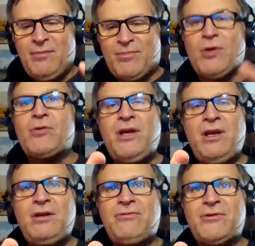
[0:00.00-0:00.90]

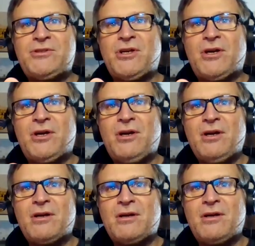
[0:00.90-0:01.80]
Brodin for sure
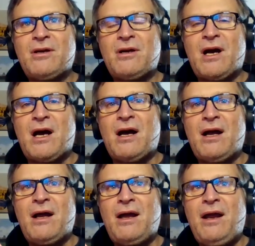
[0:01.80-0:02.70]

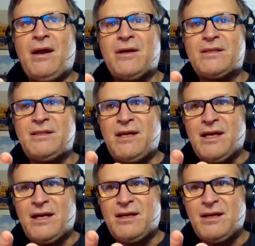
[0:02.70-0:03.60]
Eriksson Ek